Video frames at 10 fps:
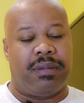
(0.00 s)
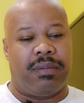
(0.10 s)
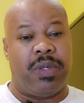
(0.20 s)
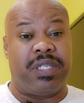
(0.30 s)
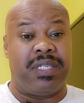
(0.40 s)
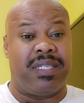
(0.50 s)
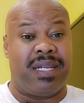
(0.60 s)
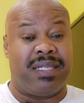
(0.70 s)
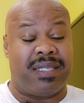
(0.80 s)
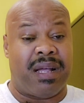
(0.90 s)
which is in
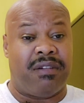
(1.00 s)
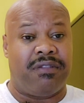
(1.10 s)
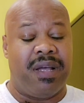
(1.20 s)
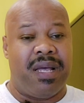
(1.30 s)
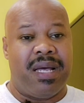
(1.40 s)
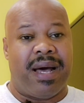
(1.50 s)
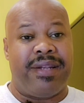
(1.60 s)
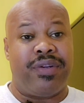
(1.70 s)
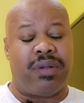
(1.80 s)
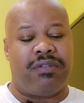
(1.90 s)
itself
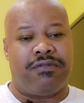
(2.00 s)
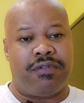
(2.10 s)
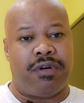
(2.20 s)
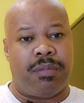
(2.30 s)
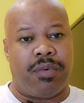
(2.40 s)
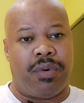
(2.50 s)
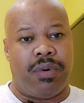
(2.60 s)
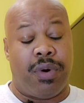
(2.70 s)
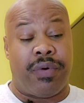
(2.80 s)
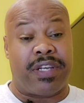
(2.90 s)
another form
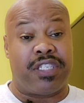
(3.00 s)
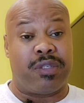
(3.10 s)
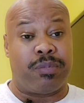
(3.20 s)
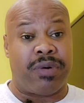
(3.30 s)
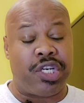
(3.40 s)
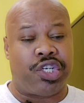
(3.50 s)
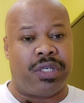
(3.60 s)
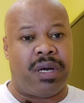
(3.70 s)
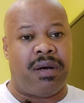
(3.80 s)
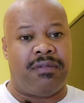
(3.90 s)
or expression
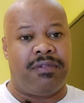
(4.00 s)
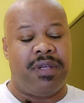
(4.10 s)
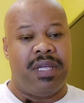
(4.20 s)
of